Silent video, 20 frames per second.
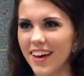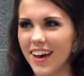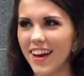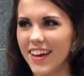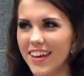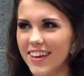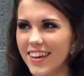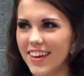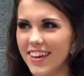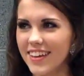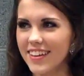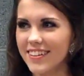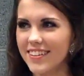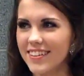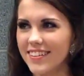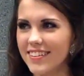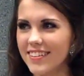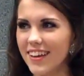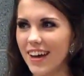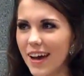I can't
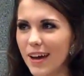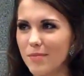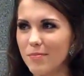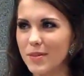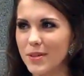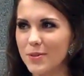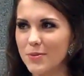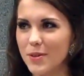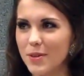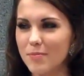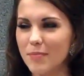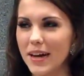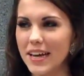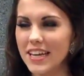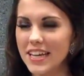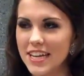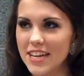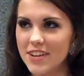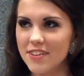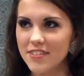decide between my
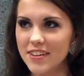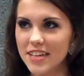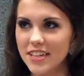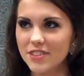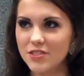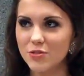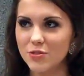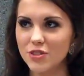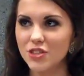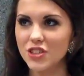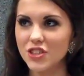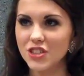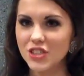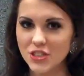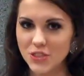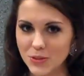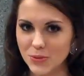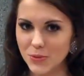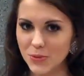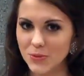earrings or
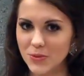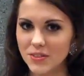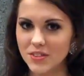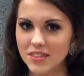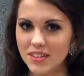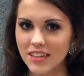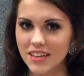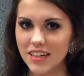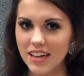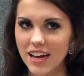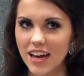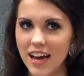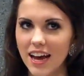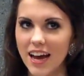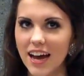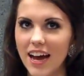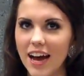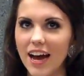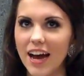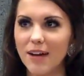shoes.
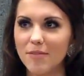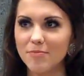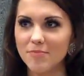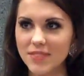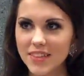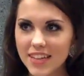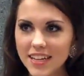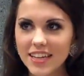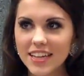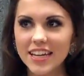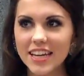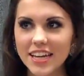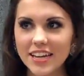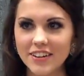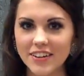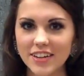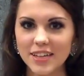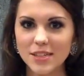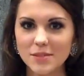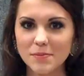I'm thinking
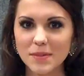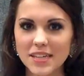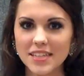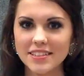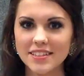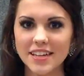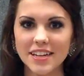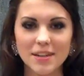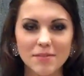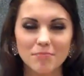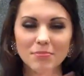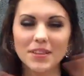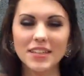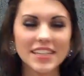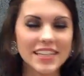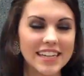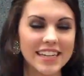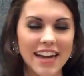earrings because they complete